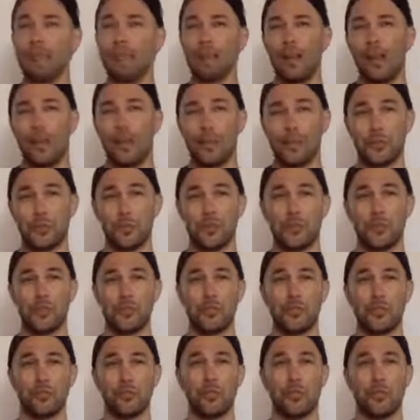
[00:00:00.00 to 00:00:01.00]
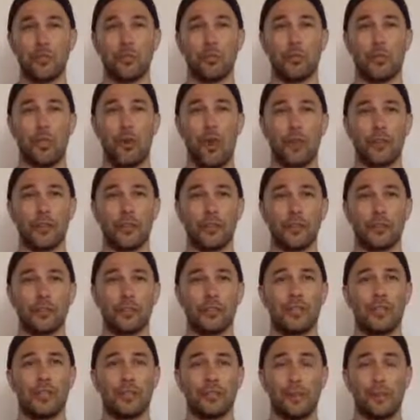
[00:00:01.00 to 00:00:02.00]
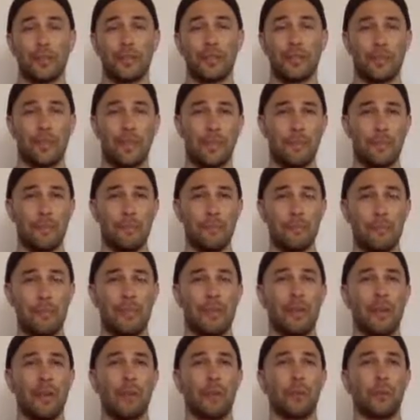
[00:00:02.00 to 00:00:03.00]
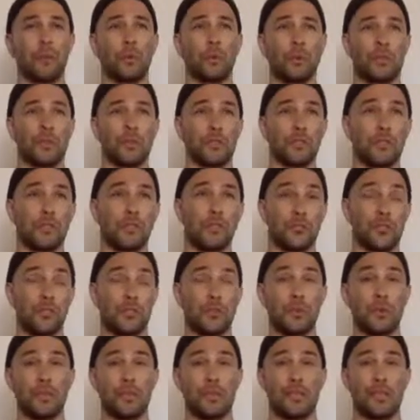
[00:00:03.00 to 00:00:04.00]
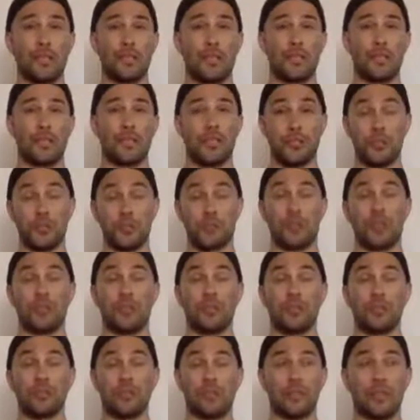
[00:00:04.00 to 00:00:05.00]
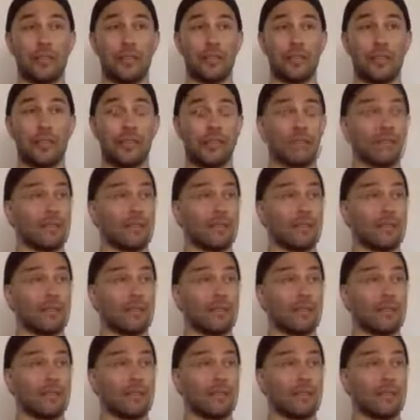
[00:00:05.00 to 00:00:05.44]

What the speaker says: I don't drink too much water around the time. What I'll do is I do cultivate,